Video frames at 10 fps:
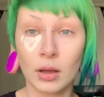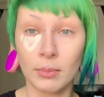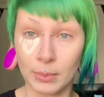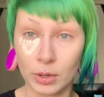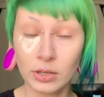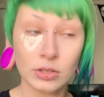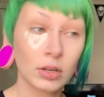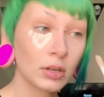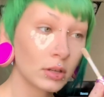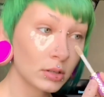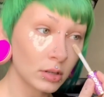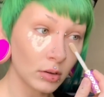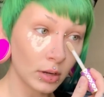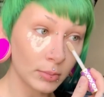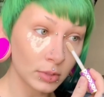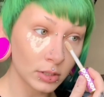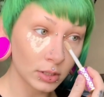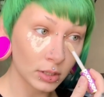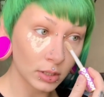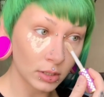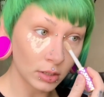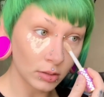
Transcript: my bridge. So I'm just gonna do